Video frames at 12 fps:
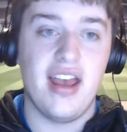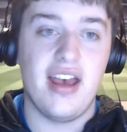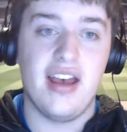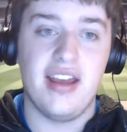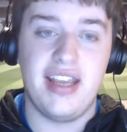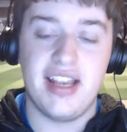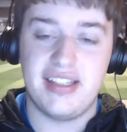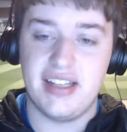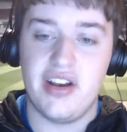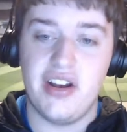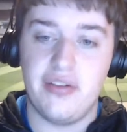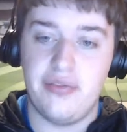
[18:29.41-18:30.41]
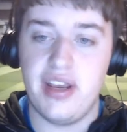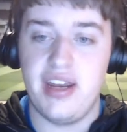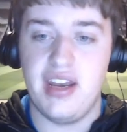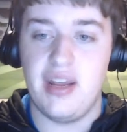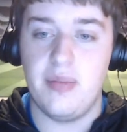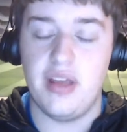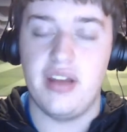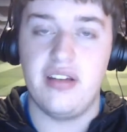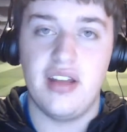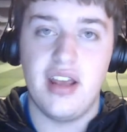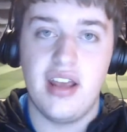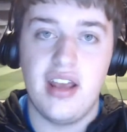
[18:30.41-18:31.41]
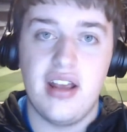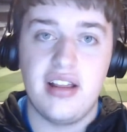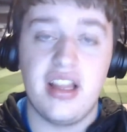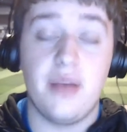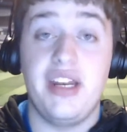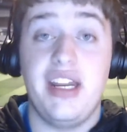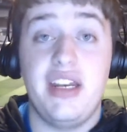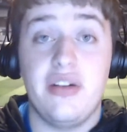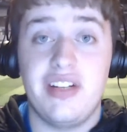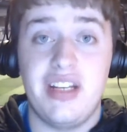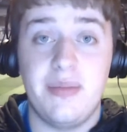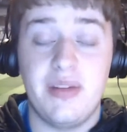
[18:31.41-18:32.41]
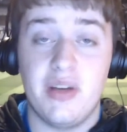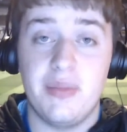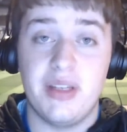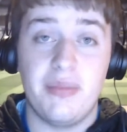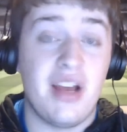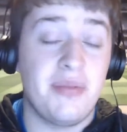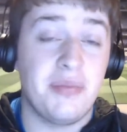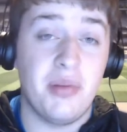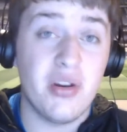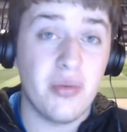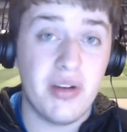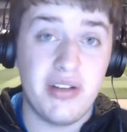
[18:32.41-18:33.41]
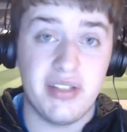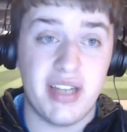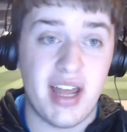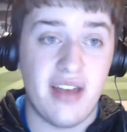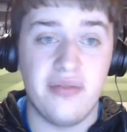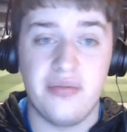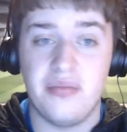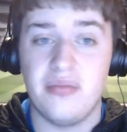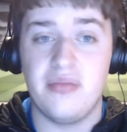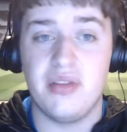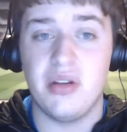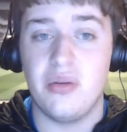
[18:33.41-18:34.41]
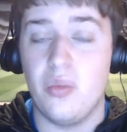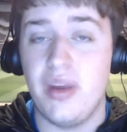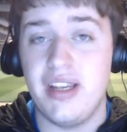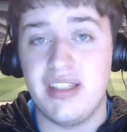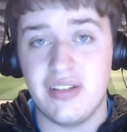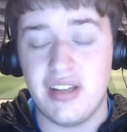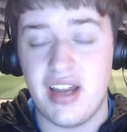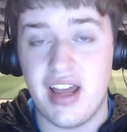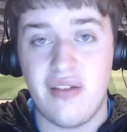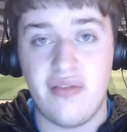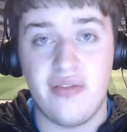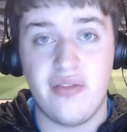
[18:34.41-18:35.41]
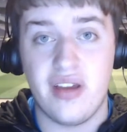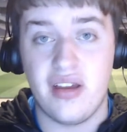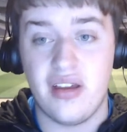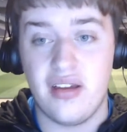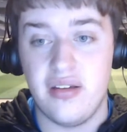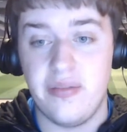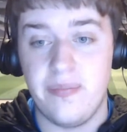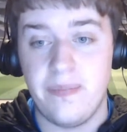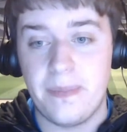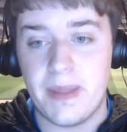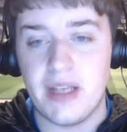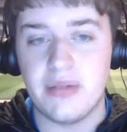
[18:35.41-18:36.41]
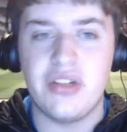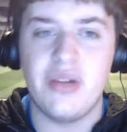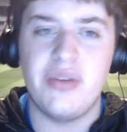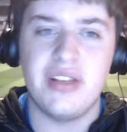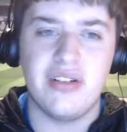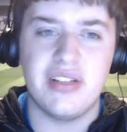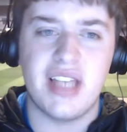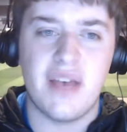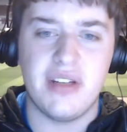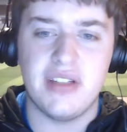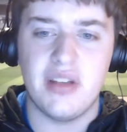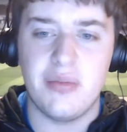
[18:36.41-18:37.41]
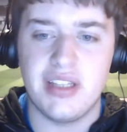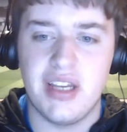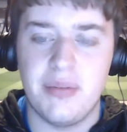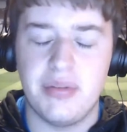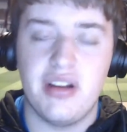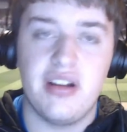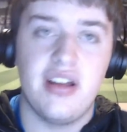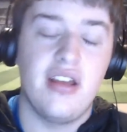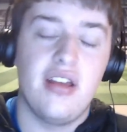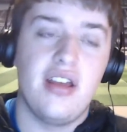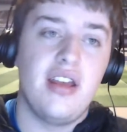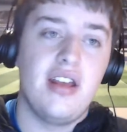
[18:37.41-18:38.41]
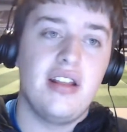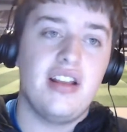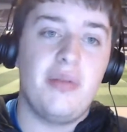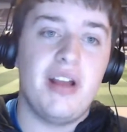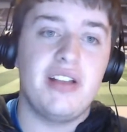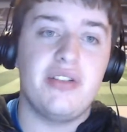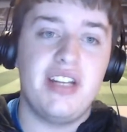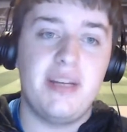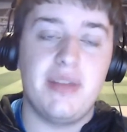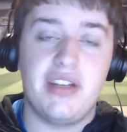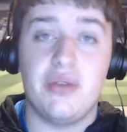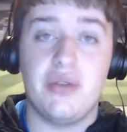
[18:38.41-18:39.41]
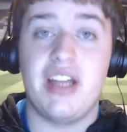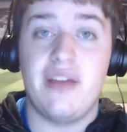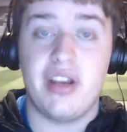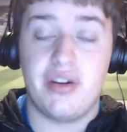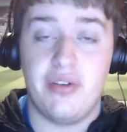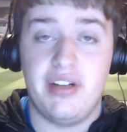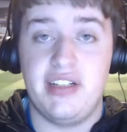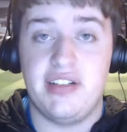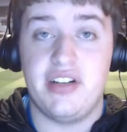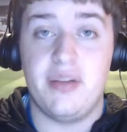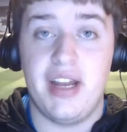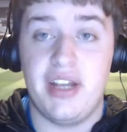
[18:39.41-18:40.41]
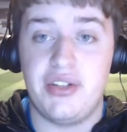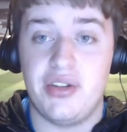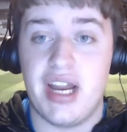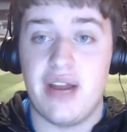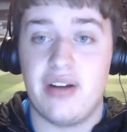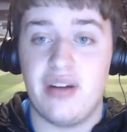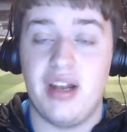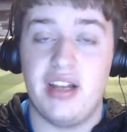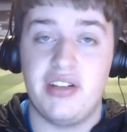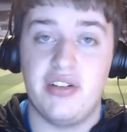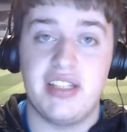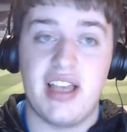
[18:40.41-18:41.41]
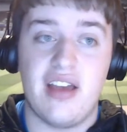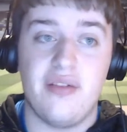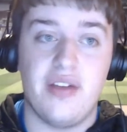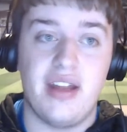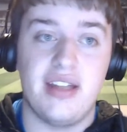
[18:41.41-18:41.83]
Uh, he has that kind of fight in him that that we need in our team at times, that perhaps Bergwijn doesn't have, you know, Winks doesn't have. Uh, I suppose Lucas does have it to some extent, but there, there are players in our team that don't have that gritty determination that Eric Lamela does have.